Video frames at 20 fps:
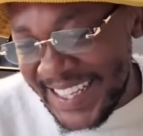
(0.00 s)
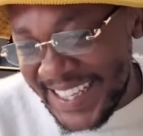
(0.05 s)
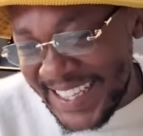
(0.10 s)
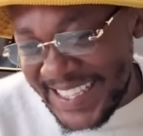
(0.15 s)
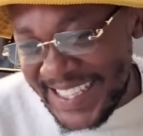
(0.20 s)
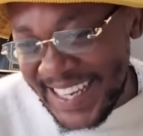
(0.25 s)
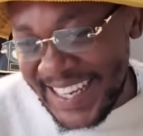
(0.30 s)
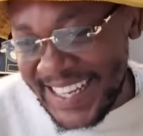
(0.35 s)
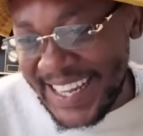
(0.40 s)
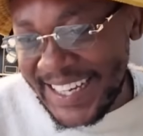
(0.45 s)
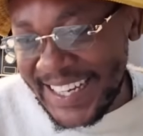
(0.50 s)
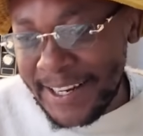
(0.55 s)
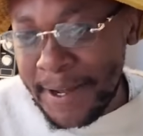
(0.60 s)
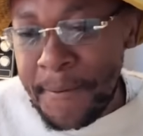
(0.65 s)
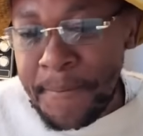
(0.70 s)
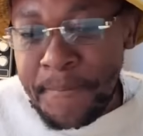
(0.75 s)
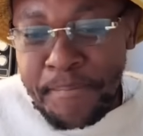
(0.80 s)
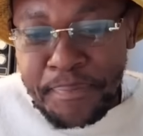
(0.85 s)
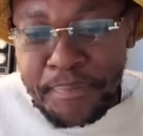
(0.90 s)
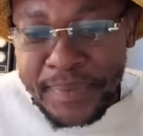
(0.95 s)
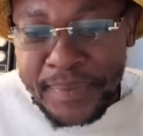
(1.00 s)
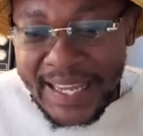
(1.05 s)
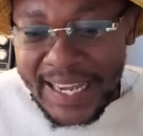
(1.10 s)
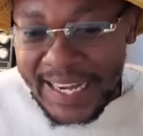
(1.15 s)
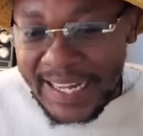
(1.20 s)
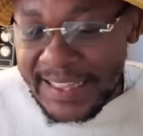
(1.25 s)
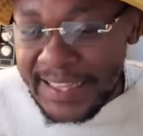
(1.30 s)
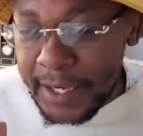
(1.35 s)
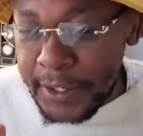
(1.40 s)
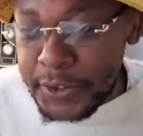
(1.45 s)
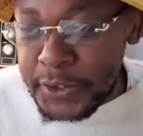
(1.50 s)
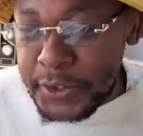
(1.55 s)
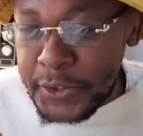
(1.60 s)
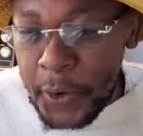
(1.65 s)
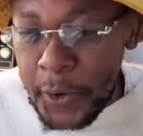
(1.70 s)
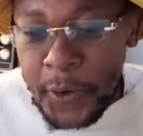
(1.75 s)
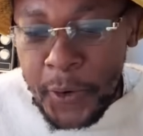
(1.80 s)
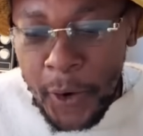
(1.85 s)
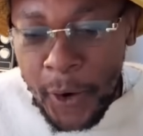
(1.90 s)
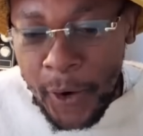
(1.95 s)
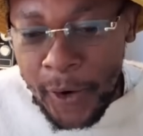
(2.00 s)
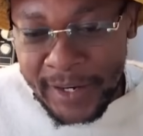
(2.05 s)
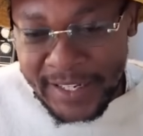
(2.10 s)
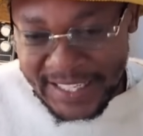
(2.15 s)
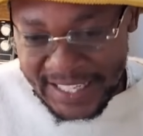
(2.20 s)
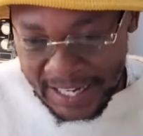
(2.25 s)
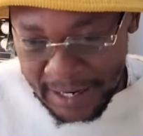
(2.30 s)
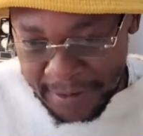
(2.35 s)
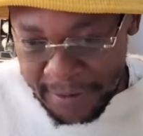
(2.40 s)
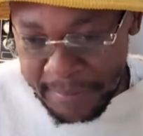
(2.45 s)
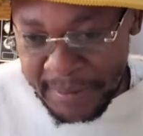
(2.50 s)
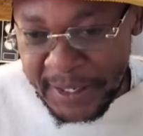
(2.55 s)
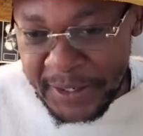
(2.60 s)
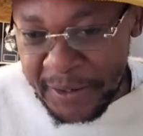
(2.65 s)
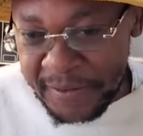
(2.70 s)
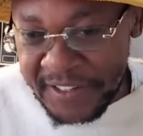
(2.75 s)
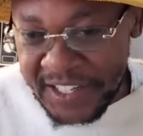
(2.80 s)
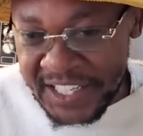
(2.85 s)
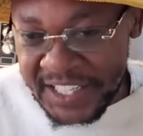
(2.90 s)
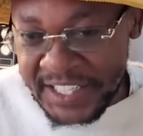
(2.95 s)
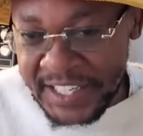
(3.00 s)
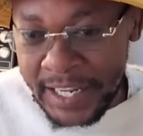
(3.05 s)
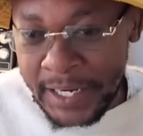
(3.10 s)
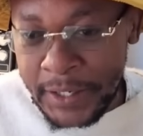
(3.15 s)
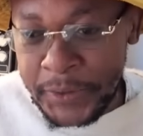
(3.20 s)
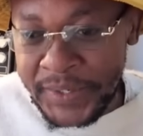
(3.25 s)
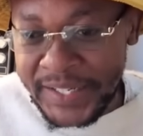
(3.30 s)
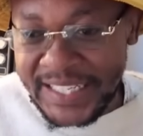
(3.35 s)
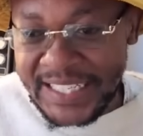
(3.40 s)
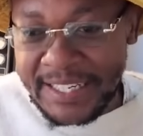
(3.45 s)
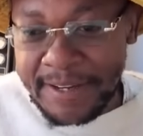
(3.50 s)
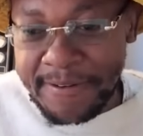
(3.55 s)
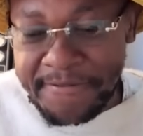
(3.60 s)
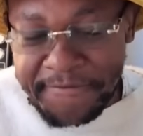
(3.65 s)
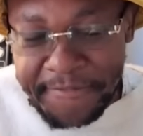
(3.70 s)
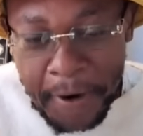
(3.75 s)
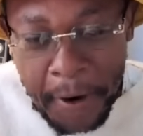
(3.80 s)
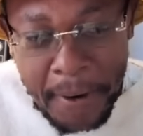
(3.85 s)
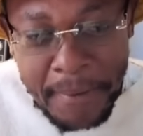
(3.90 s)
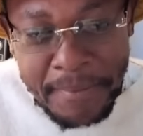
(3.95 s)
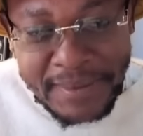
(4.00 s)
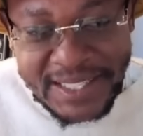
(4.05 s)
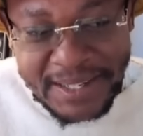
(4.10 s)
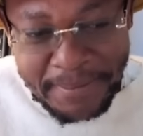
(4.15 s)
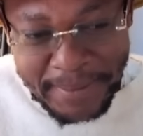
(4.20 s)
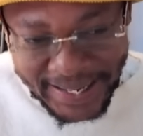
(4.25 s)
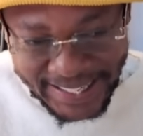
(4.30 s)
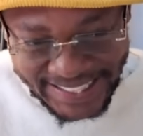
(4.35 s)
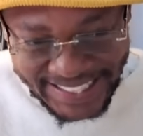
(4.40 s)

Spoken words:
say that the so-called Government of National Unity, formed by the